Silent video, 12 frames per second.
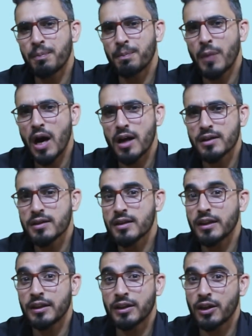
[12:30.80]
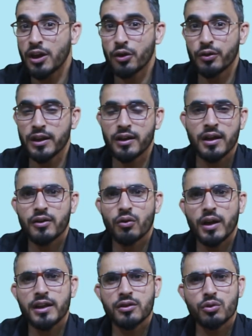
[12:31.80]
past, including
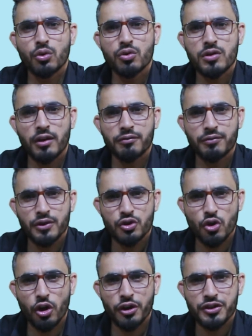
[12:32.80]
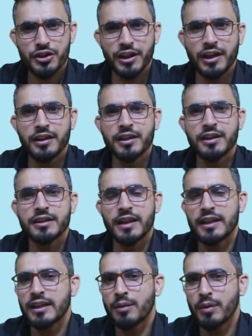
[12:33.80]
like those of George Eliot
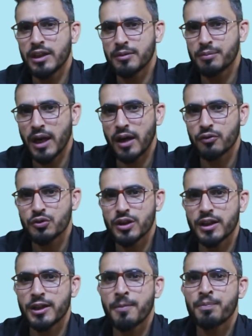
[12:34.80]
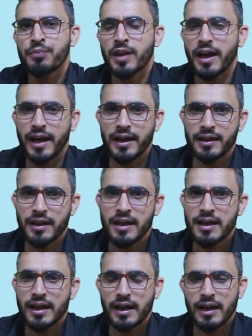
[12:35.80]
and Emily Bronte and
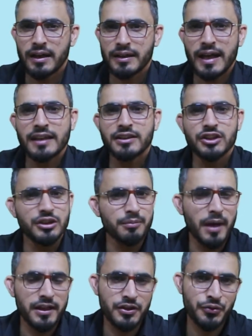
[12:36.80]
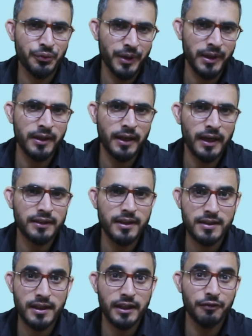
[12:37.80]
Catherine Mansfield and
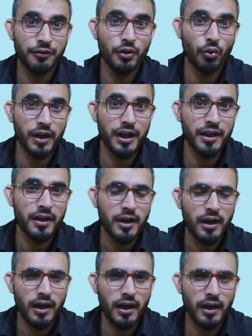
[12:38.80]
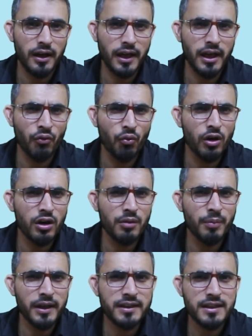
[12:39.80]
others. And if you read a
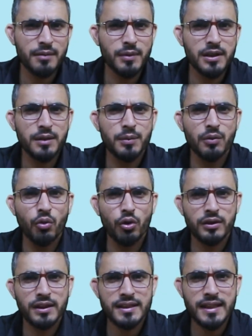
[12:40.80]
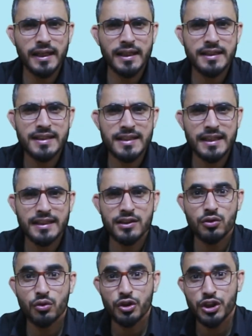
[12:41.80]
work by Simone de Beauvoir, The Second Sex,
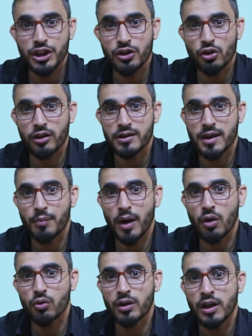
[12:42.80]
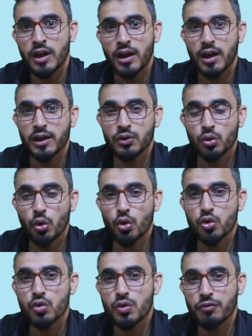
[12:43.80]
she talks about
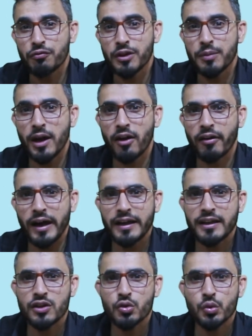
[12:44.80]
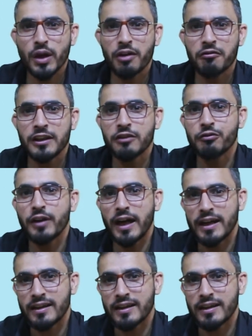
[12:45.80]
those female writers who have lived